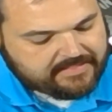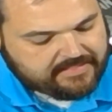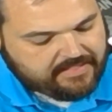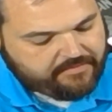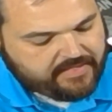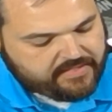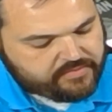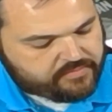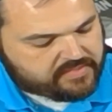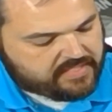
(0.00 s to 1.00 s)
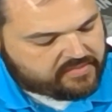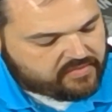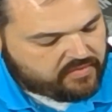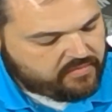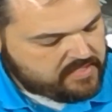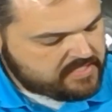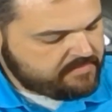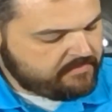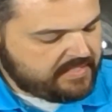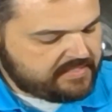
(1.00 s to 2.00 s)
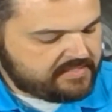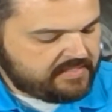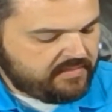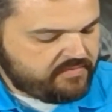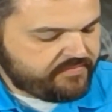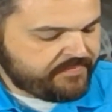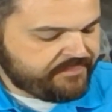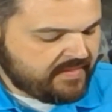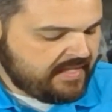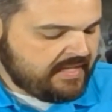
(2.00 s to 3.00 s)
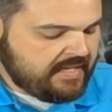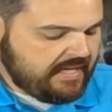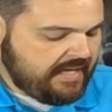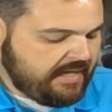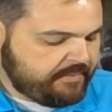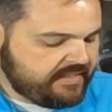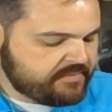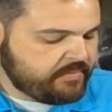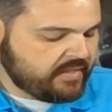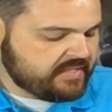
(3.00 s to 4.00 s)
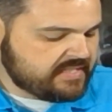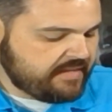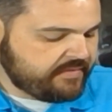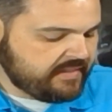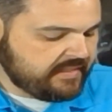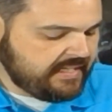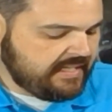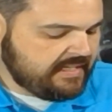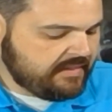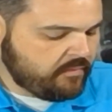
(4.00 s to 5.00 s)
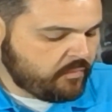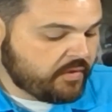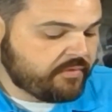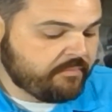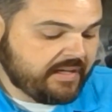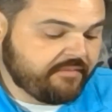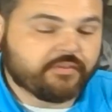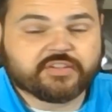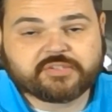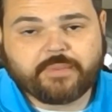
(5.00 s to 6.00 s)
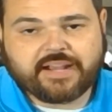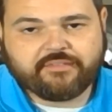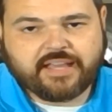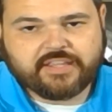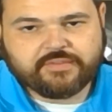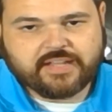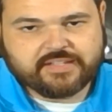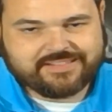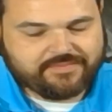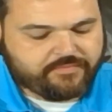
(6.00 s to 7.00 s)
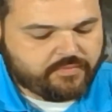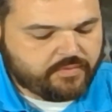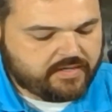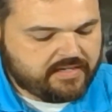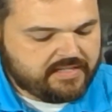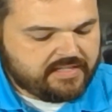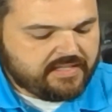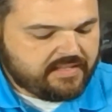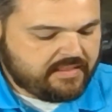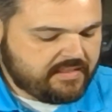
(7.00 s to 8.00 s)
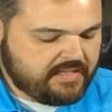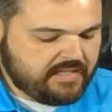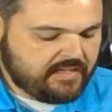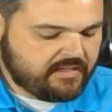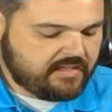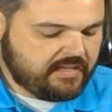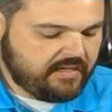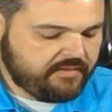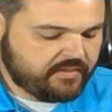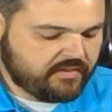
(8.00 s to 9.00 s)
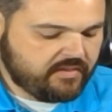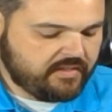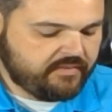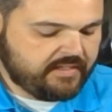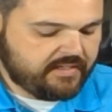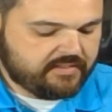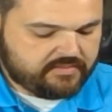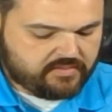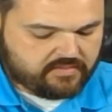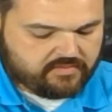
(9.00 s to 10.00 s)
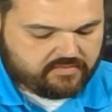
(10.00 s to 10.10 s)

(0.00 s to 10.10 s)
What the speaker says: if I do say so myself. But this book is definitely worth money for the spec value, not for the cover on there. So